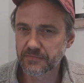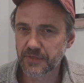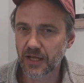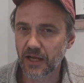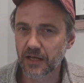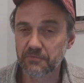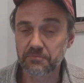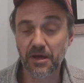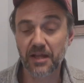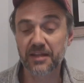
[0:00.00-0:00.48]

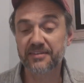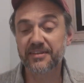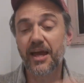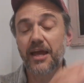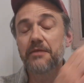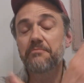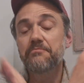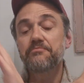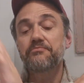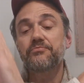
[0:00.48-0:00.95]
done. By the
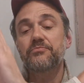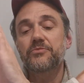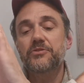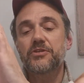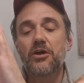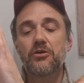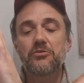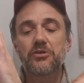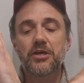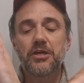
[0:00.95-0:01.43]
same
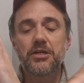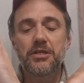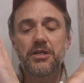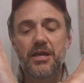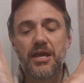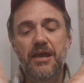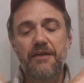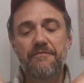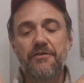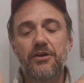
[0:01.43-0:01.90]

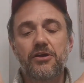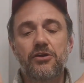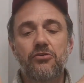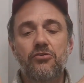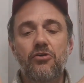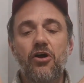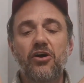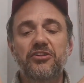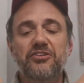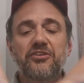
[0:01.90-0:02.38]
token, if I
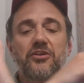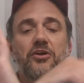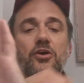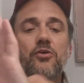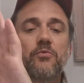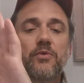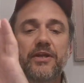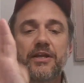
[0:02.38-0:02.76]
cross,